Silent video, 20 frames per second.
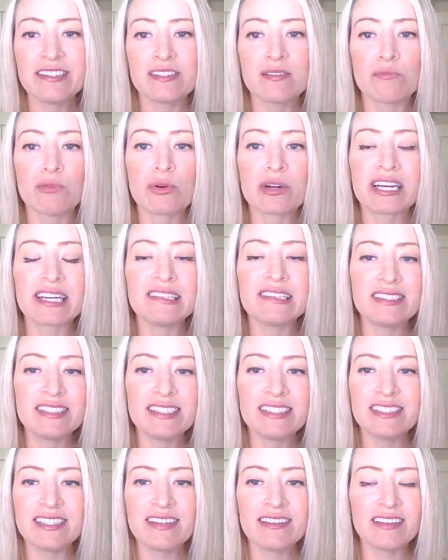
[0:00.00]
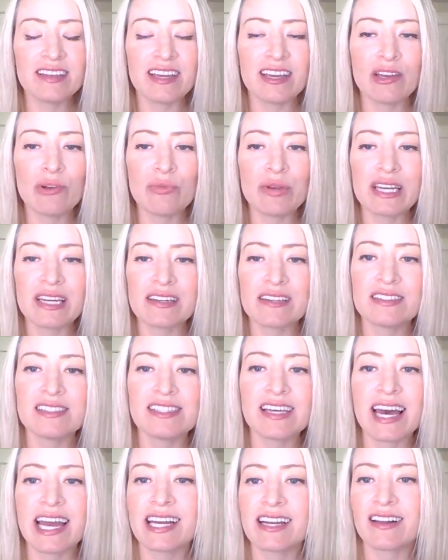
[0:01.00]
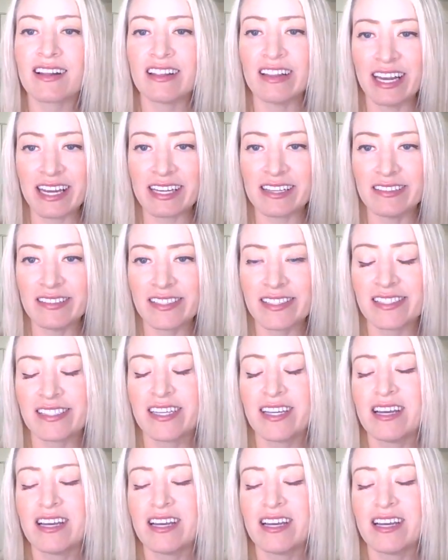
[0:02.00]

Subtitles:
the more consistently we can sign clients.